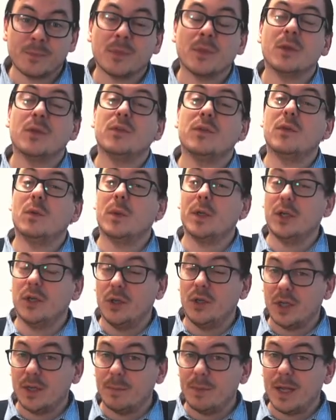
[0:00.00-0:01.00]
So when you
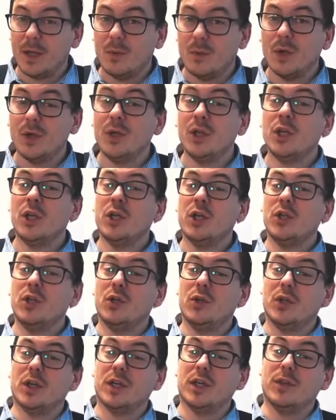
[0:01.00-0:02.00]
look at player 1, you
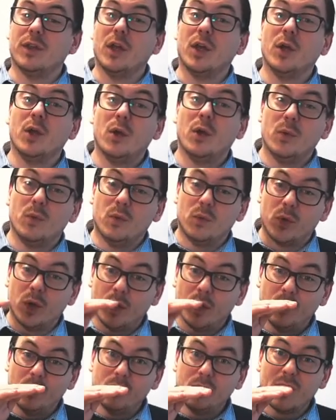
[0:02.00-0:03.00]
look at the
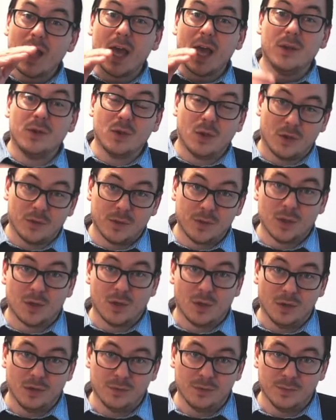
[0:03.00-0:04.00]
rows and not the
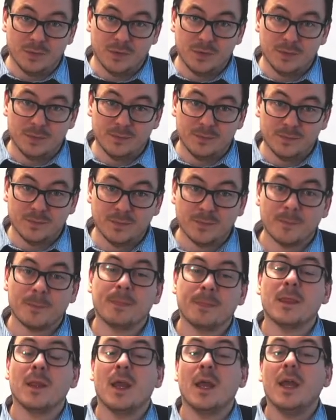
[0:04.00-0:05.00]
columns.
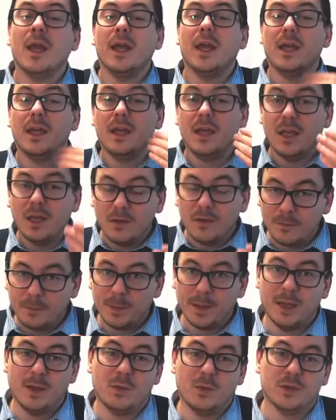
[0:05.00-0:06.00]
If
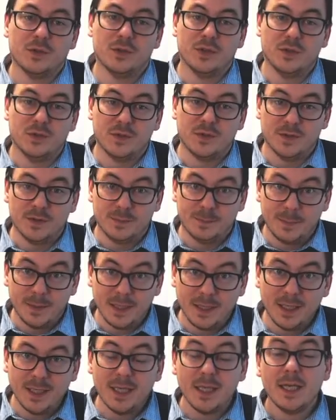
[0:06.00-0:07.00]
player 1 chooses
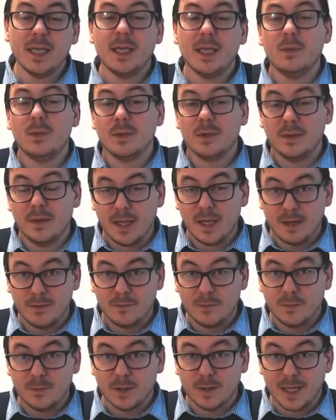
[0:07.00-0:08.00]
B, he would
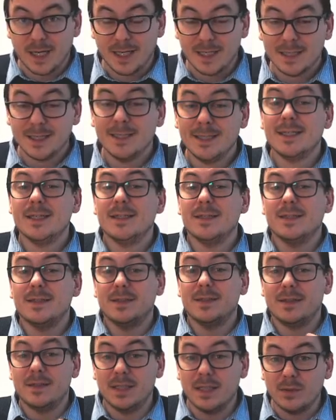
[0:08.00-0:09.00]
therefore get
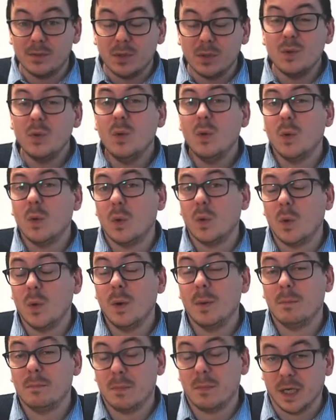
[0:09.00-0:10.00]
0 or
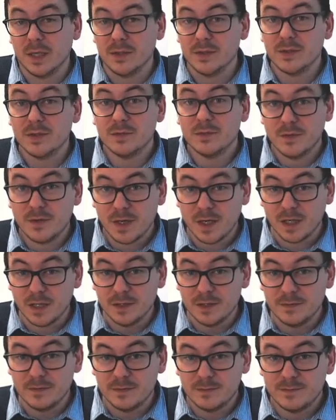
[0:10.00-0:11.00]
-5.
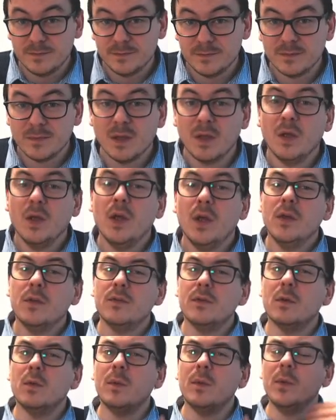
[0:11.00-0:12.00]

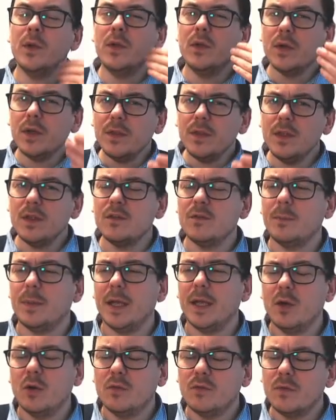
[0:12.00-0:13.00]
So when we look at these
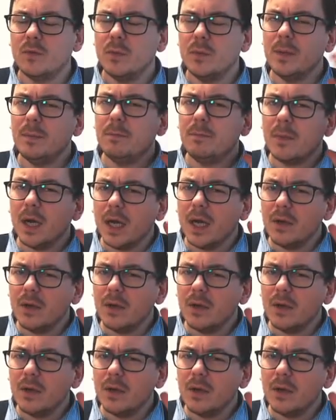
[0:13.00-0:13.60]
payoff, we might